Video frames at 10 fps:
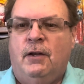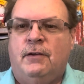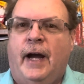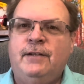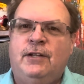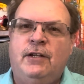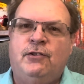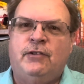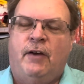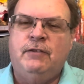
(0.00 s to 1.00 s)

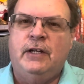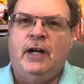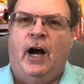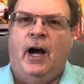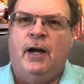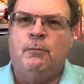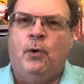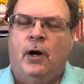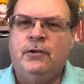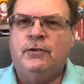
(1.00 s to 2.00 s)
1979,
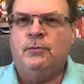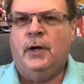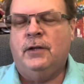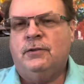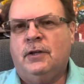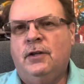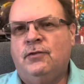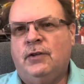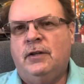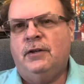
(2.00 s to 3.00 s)
Washington
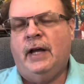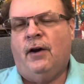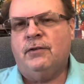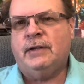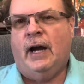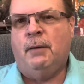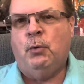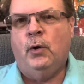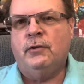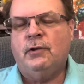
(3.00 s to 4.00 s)
Redskins and the Dallas
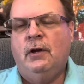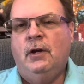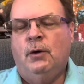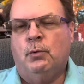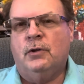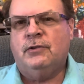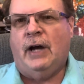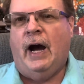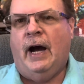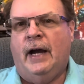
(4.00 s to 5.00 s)
Cowboys were
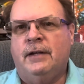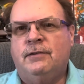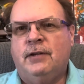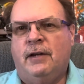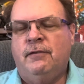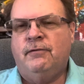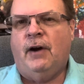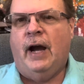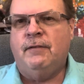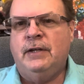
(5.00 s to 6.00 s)
tied 10 and
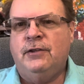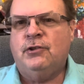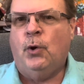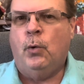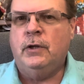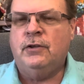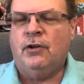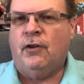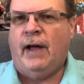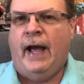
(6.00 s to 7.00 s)
5 each going into
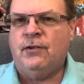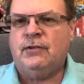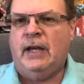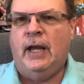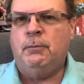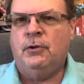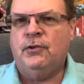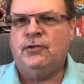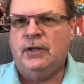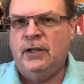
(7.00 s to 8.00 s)
the last game of the
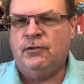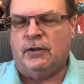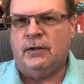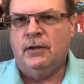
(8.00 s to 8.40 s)
season.